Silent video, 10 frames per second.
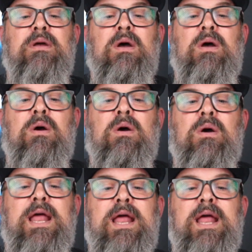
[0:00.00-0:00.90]
What
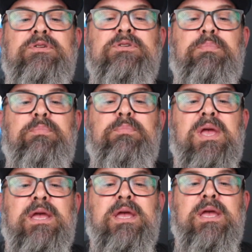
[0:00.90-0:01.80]
happened to the pink and
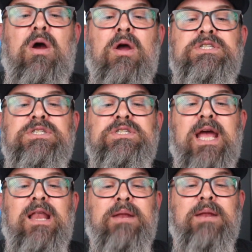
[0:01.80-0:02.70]
orange tight line
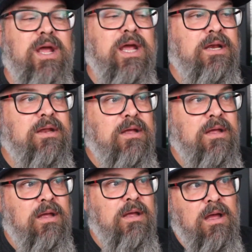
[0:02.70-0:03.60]
braid?
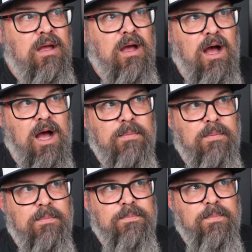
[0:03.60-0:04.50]

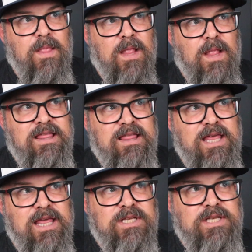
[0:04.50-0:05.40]
I think we
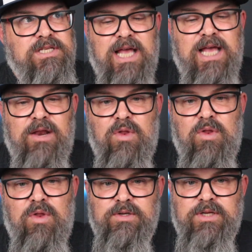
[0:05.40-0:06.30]
just settled on
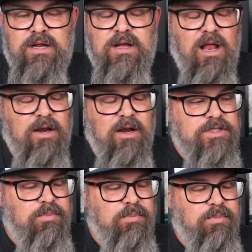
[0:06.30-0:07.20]
certain colors, but
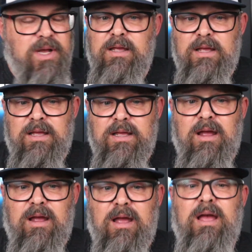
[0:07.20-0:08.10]

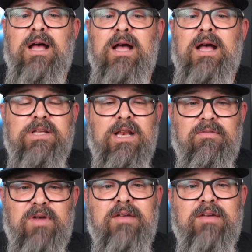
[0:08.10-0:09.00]
Salty Levi,
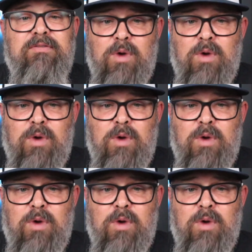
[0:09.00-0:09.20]
if you want me to